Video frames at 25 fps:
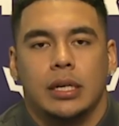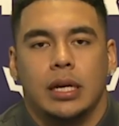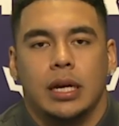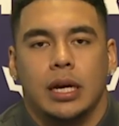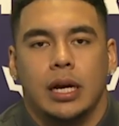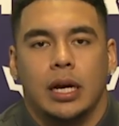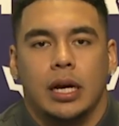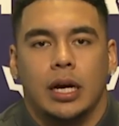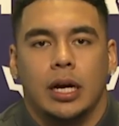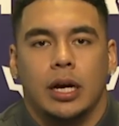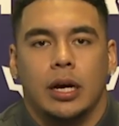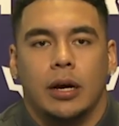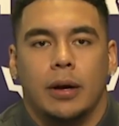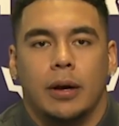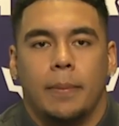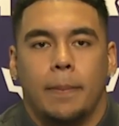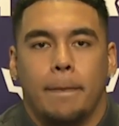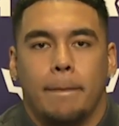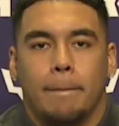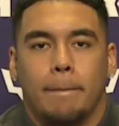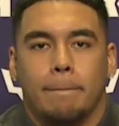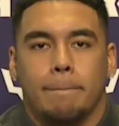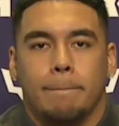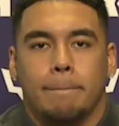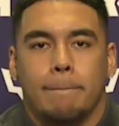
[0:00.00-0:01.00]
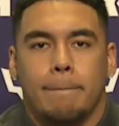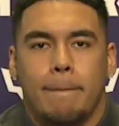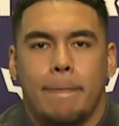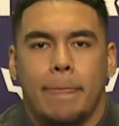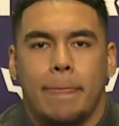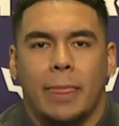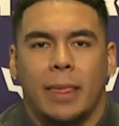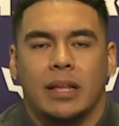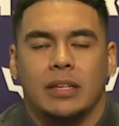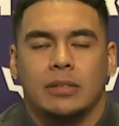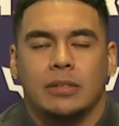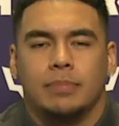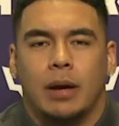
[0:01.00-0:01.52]
Um,
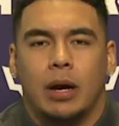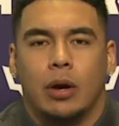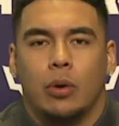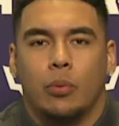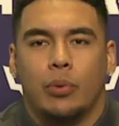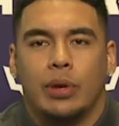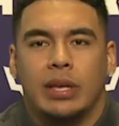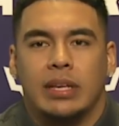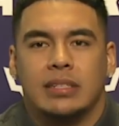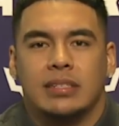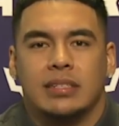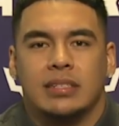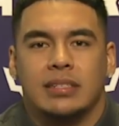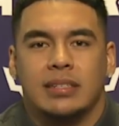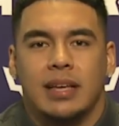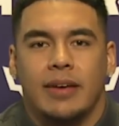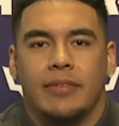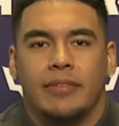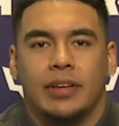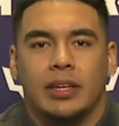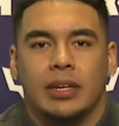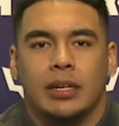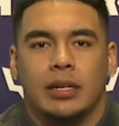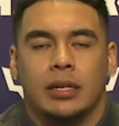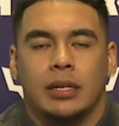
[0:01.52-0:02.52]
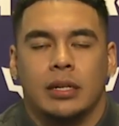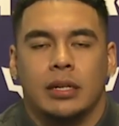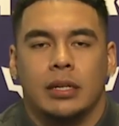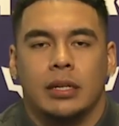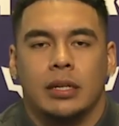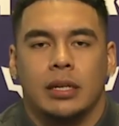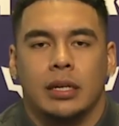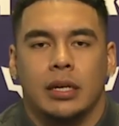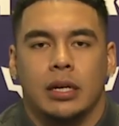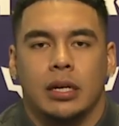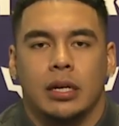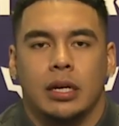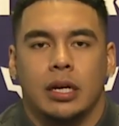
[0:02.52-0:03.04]
about week seven,
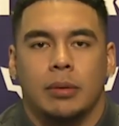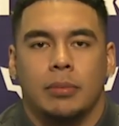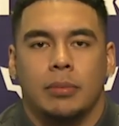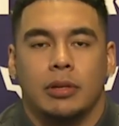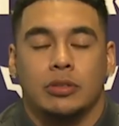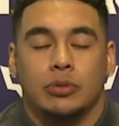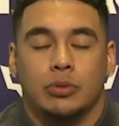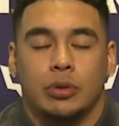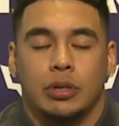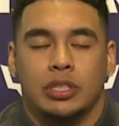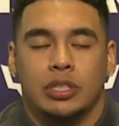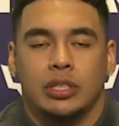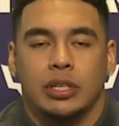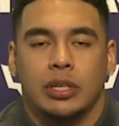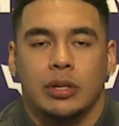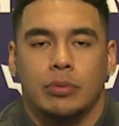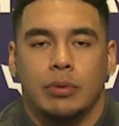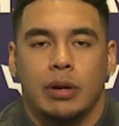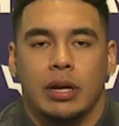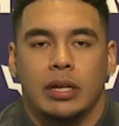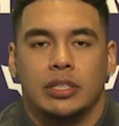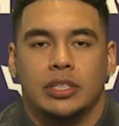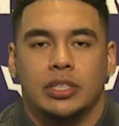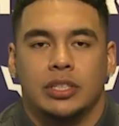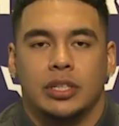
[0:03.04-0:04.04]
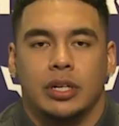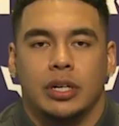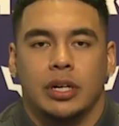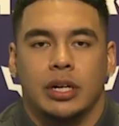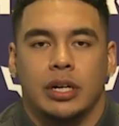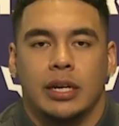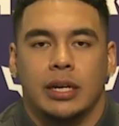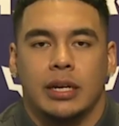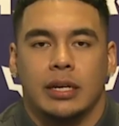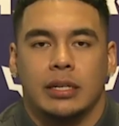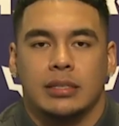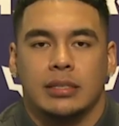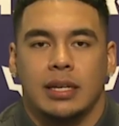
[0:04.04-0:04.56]
um, I was originally
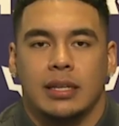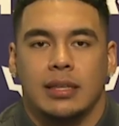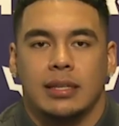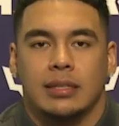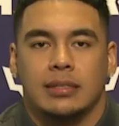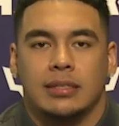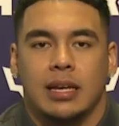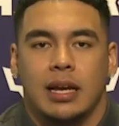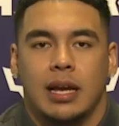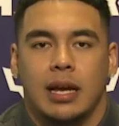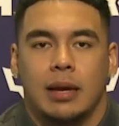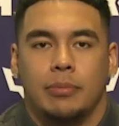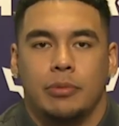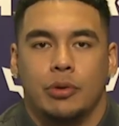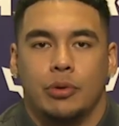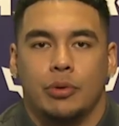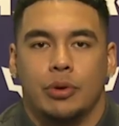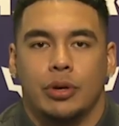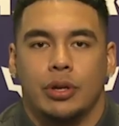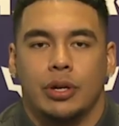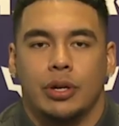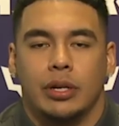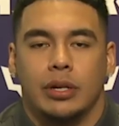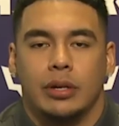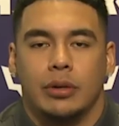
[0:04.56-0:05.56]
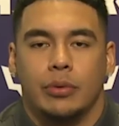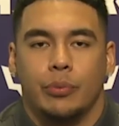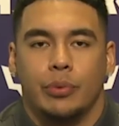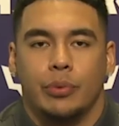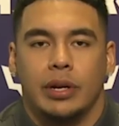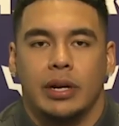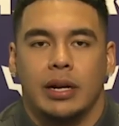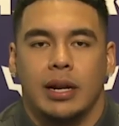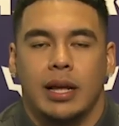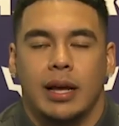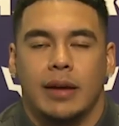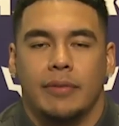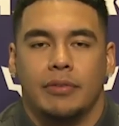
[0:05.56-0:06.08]
redshirting because at the time you couldn't, we
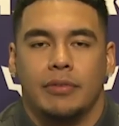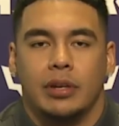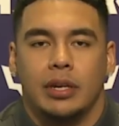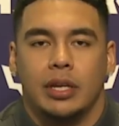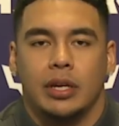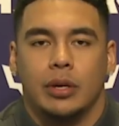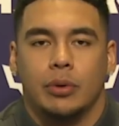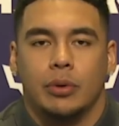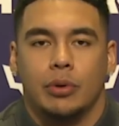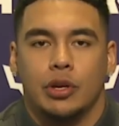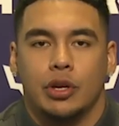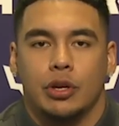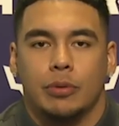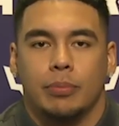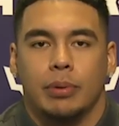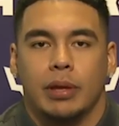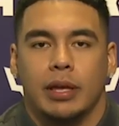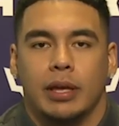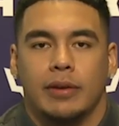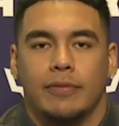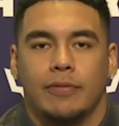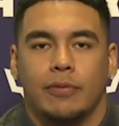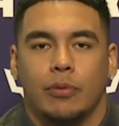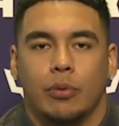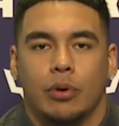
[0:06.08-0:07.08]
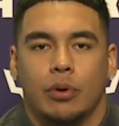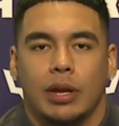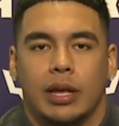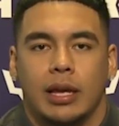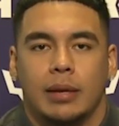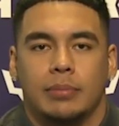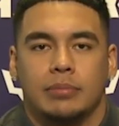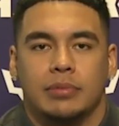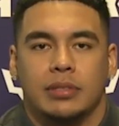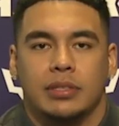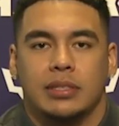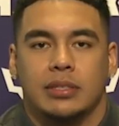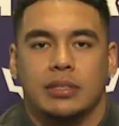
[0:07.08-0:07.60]
didn't have the deal where you could play in four
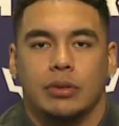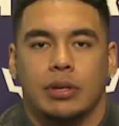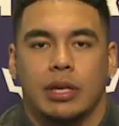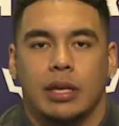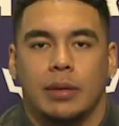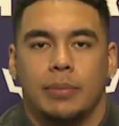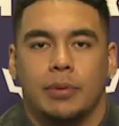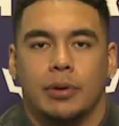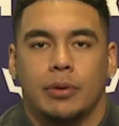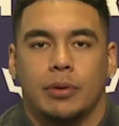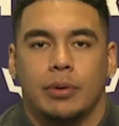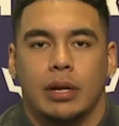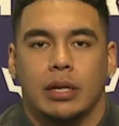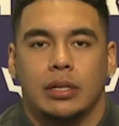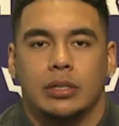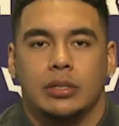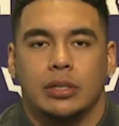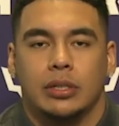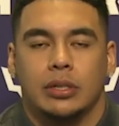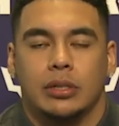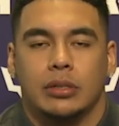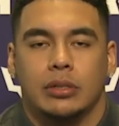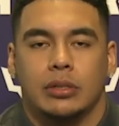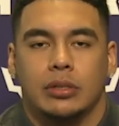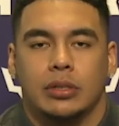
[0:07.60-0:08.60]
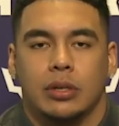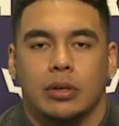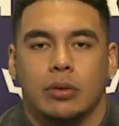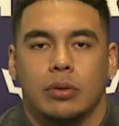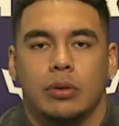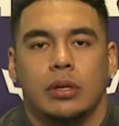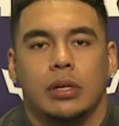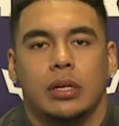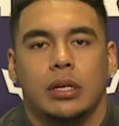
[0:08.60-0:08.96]
games and still keep your red shirt. So